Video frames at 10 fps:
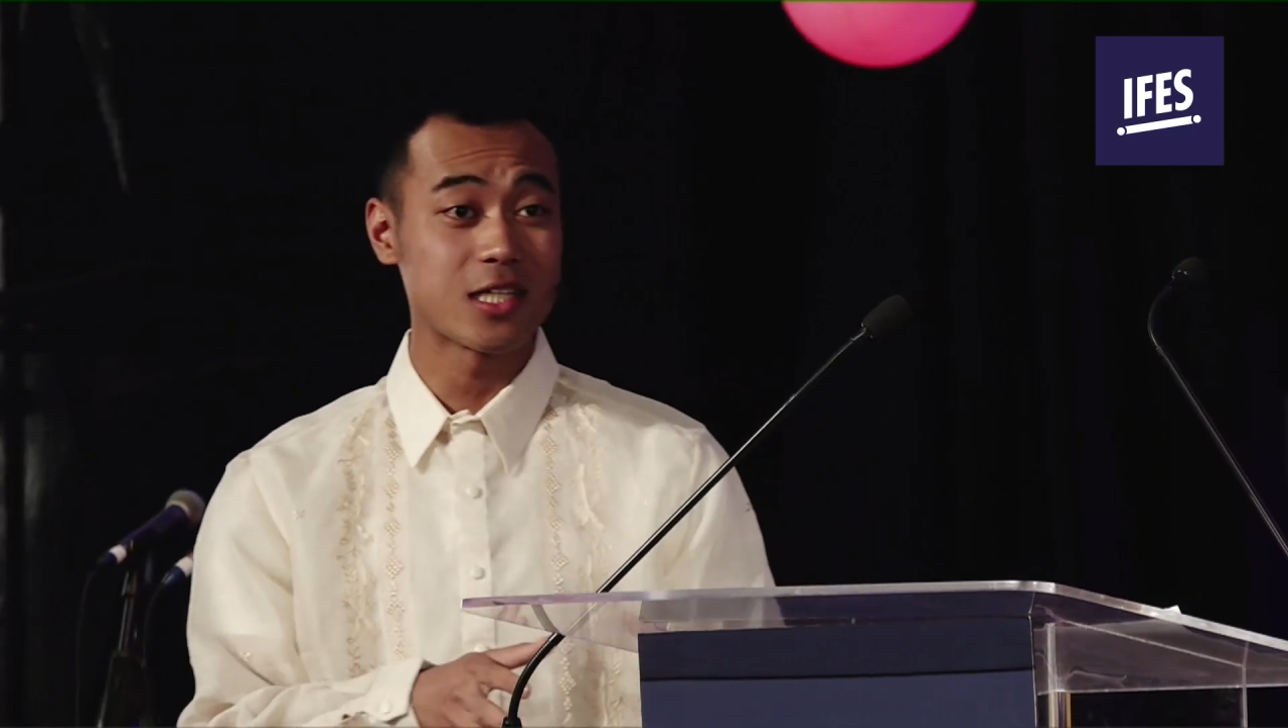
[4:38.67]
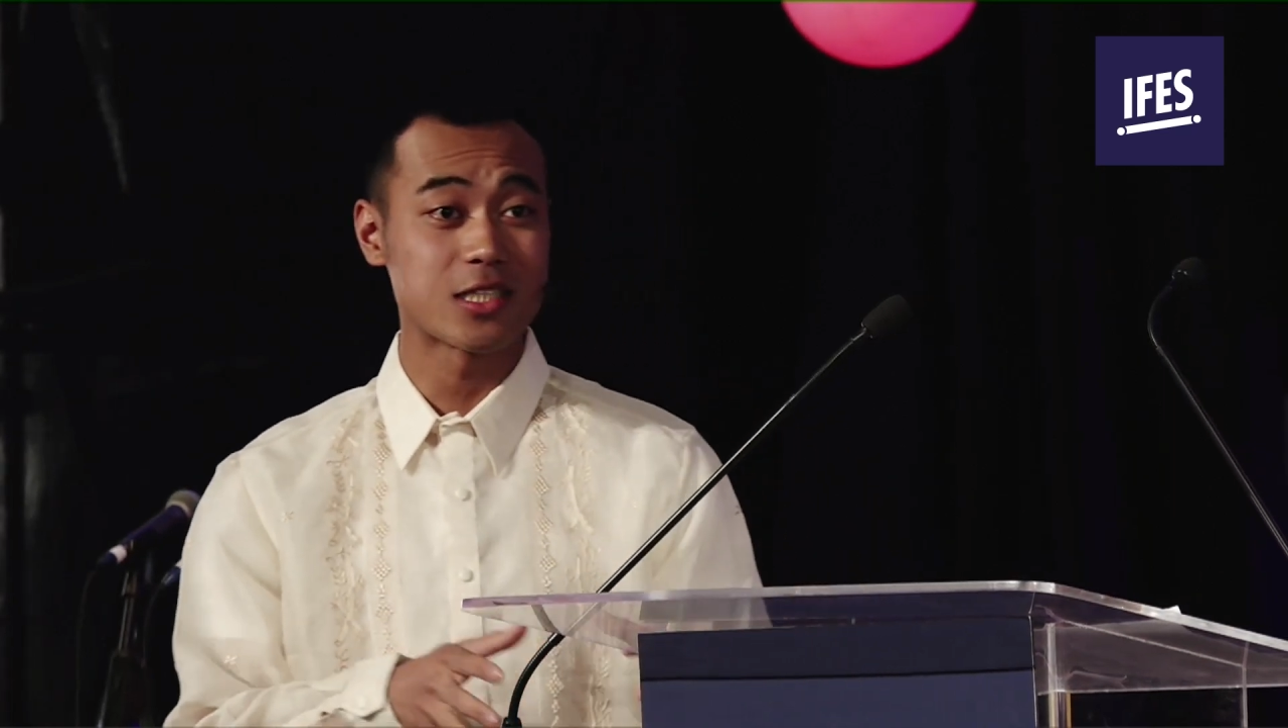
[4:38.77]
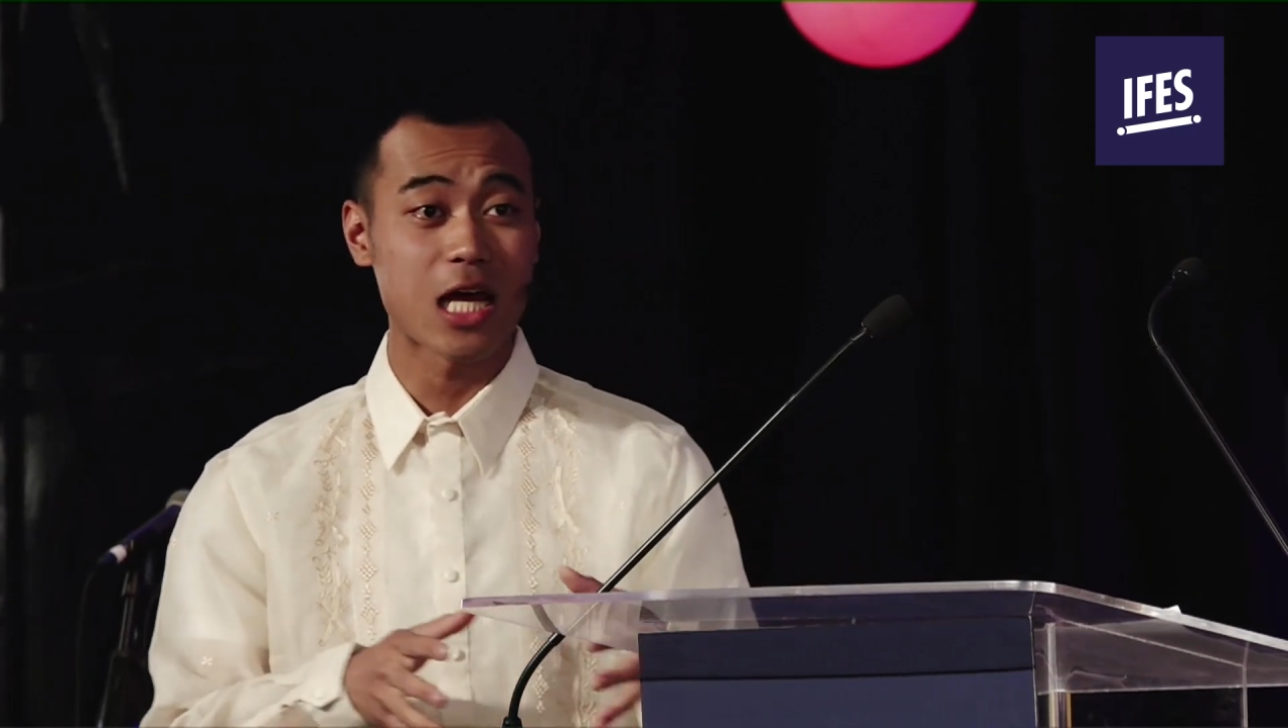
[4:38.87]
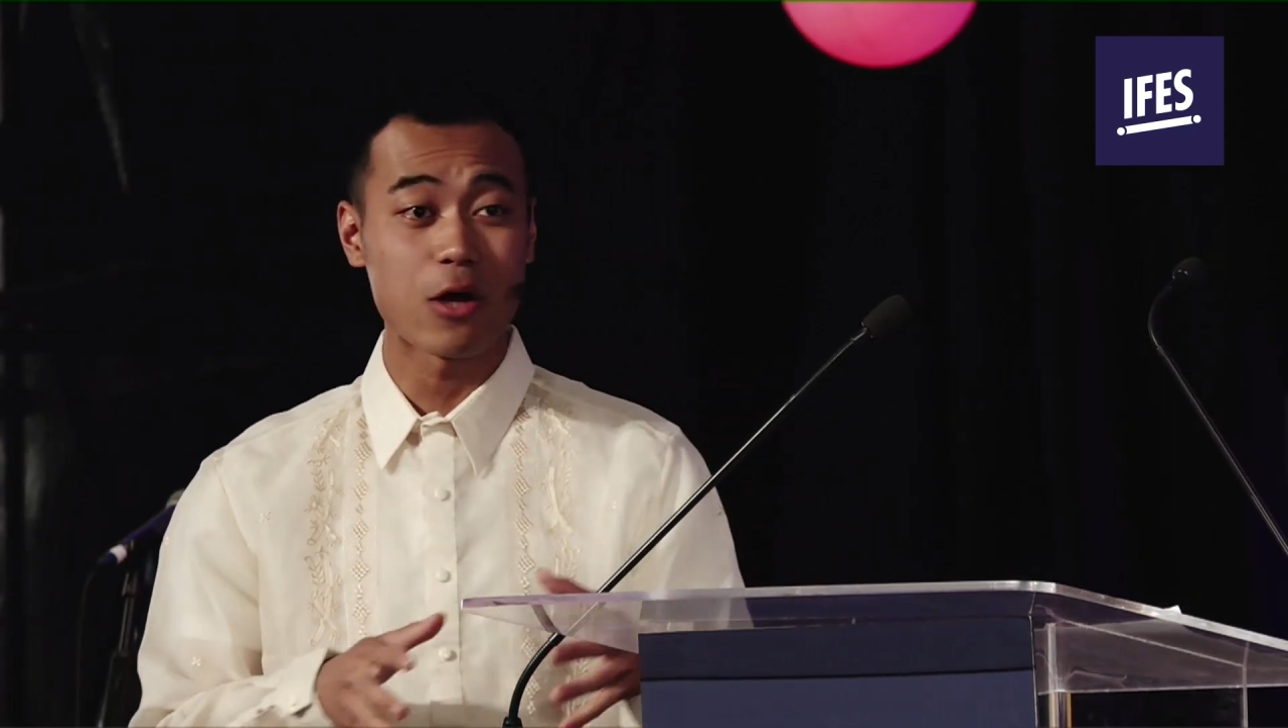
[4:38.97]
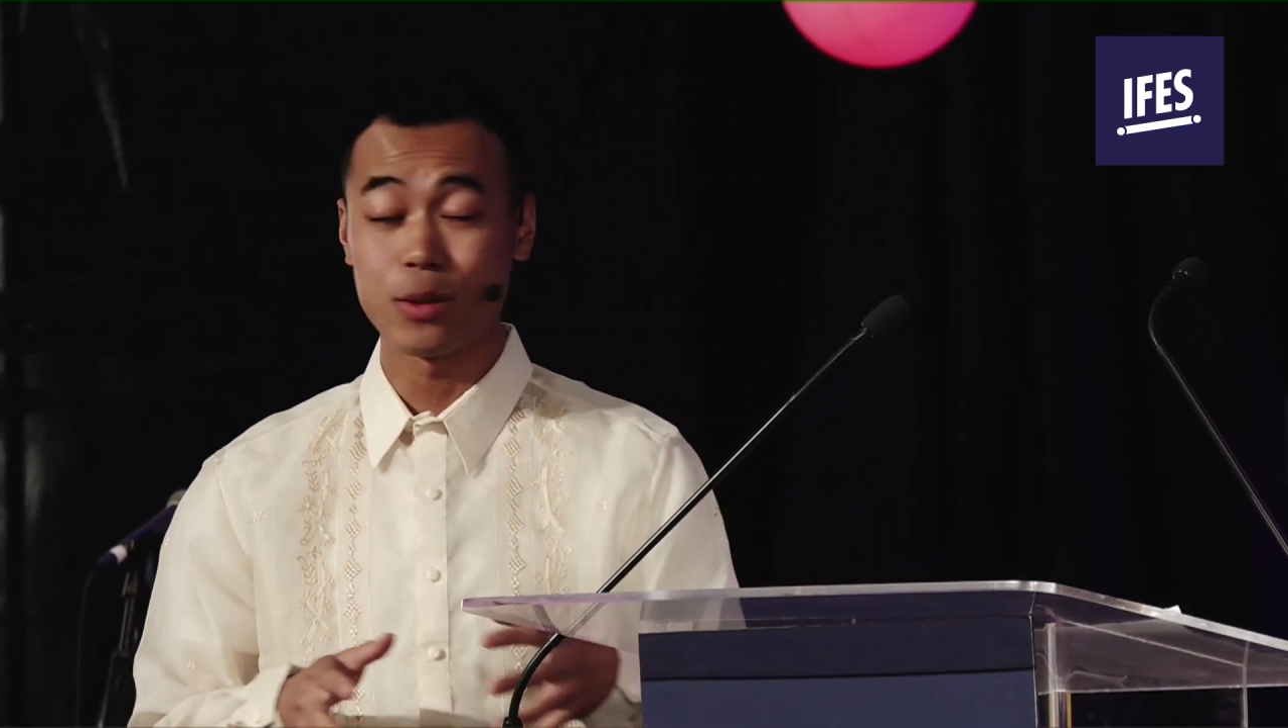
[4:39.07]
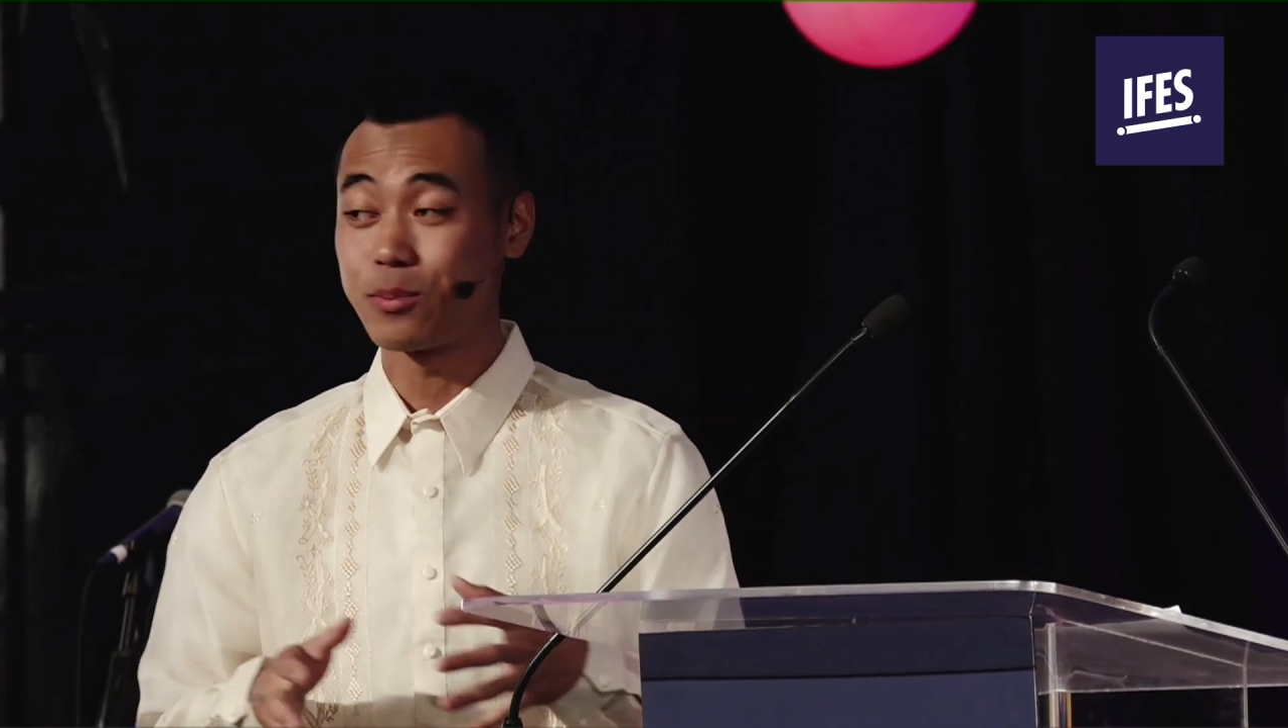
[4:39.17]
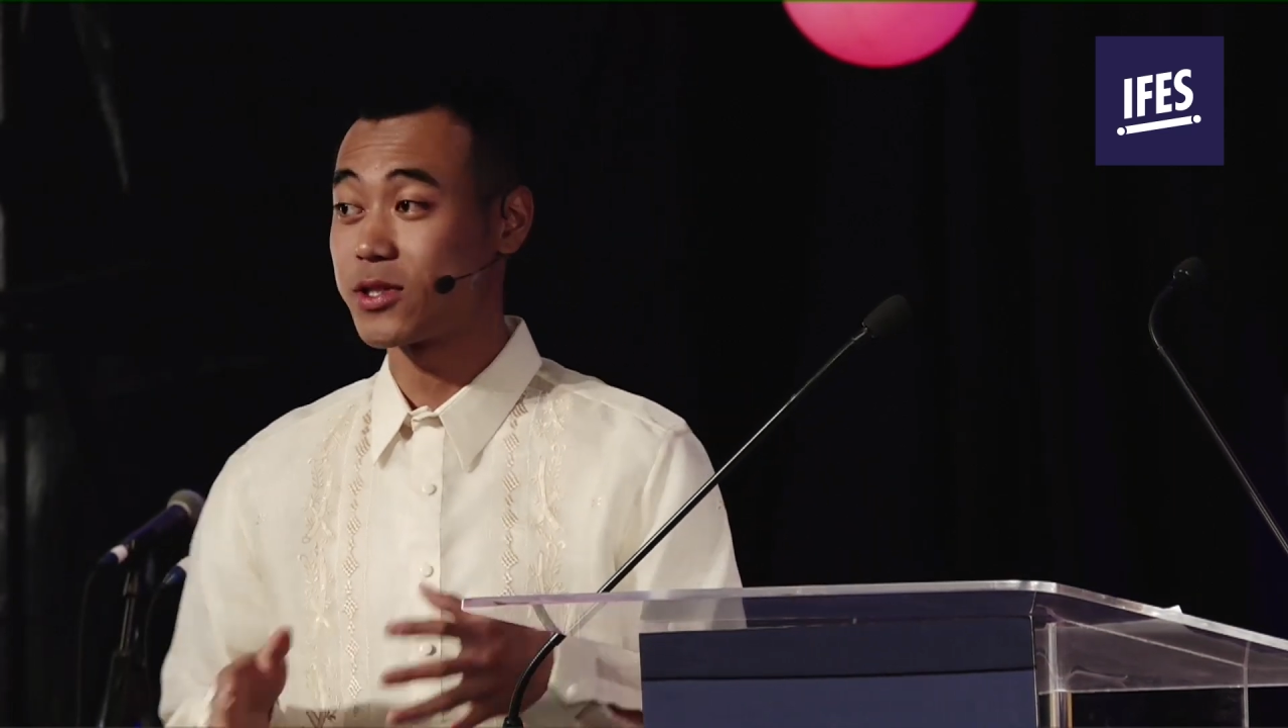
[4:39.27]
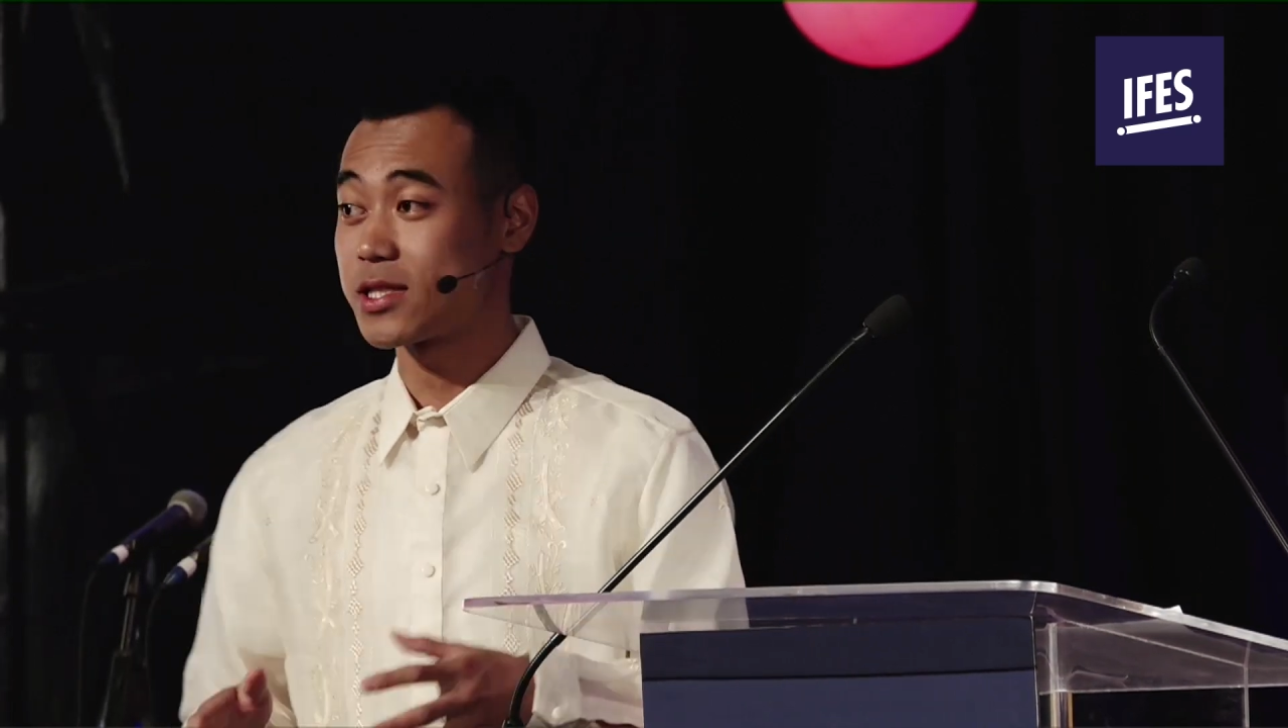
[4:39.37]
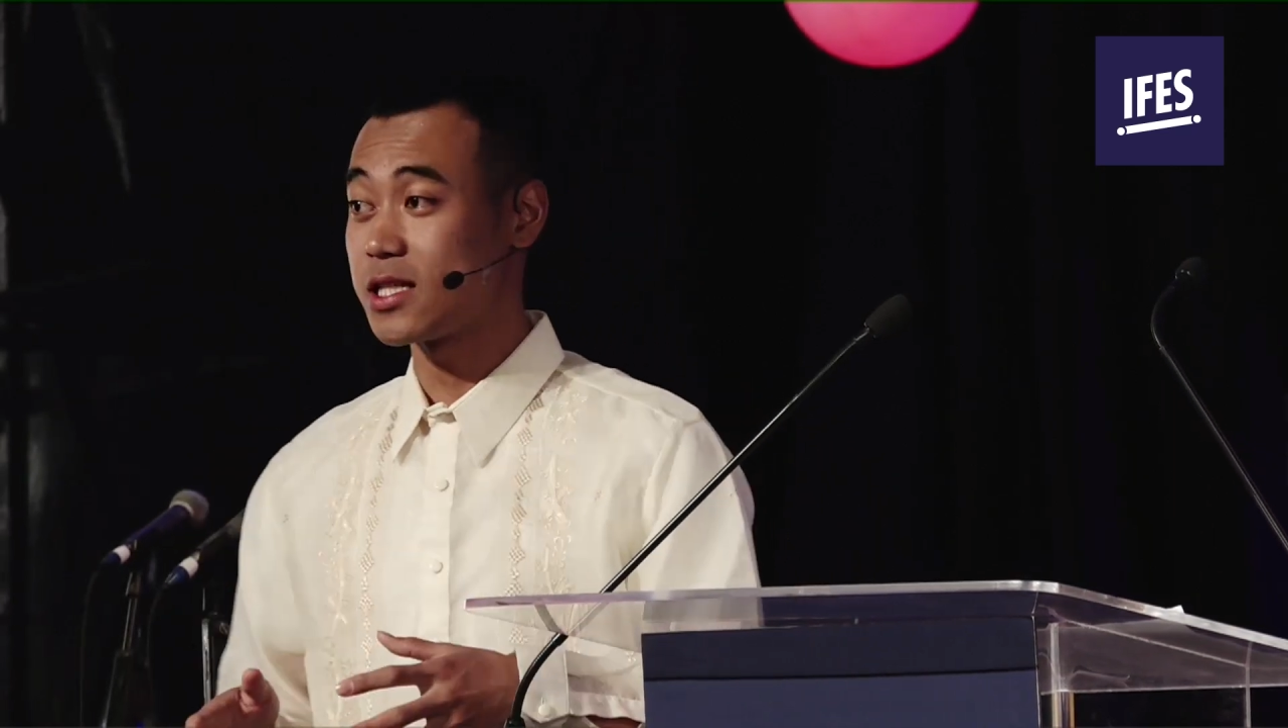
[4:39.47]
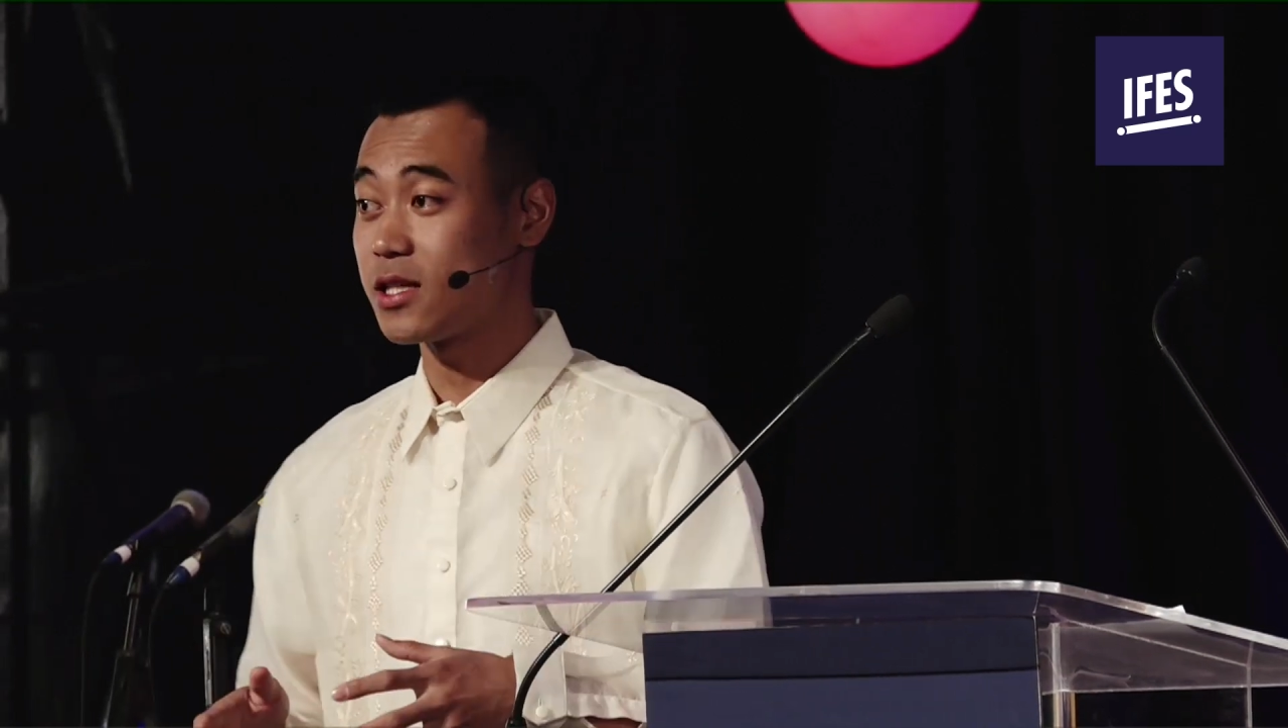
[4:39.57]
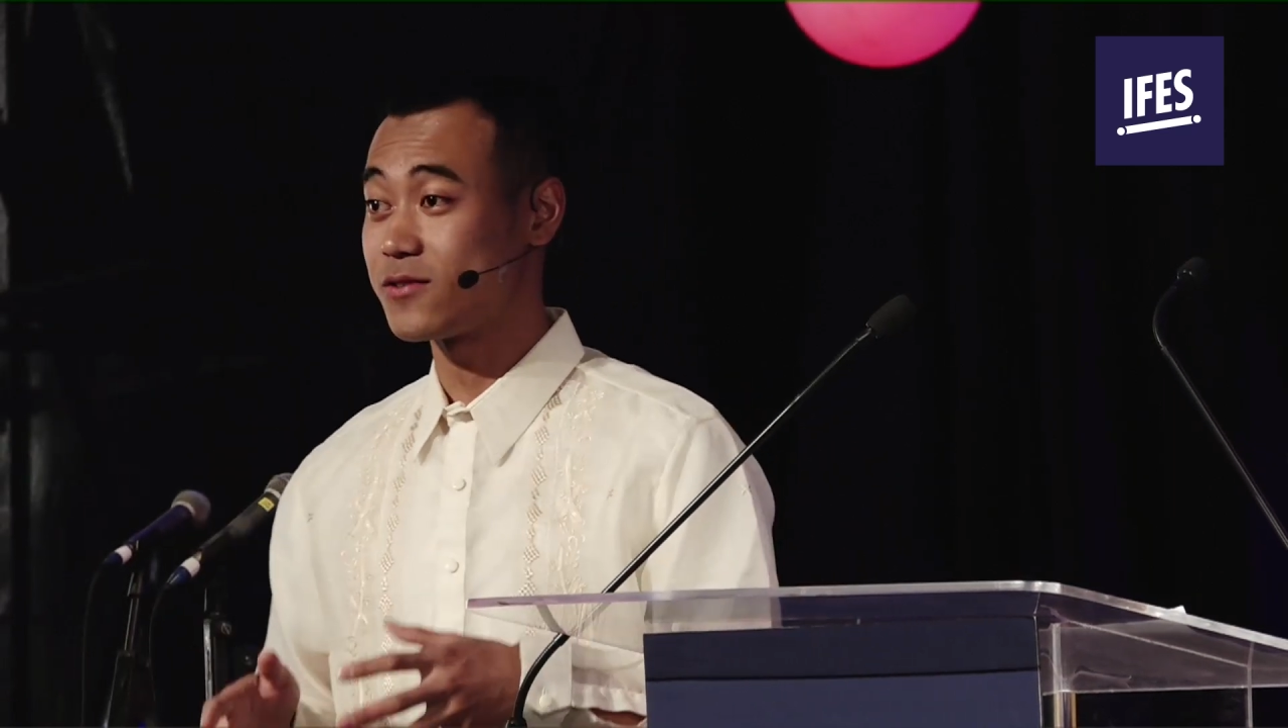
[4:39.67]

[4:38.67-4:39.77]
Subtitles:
how he perceived